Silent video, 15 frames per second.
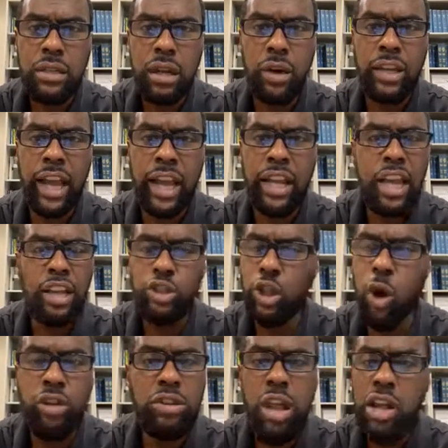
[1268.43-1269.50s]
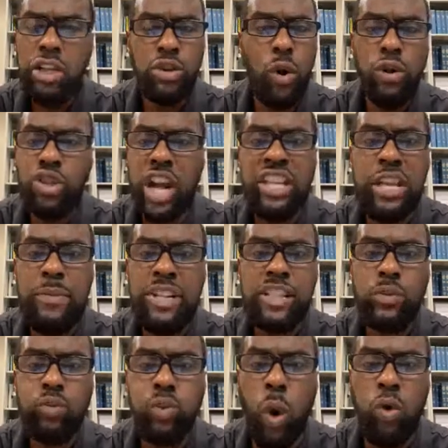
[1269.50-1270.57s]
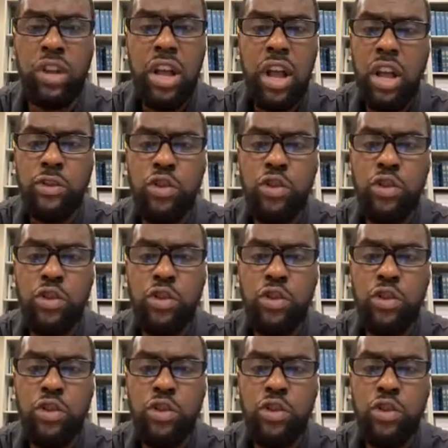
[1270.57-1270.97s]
Okay? Don't try to give me this woke,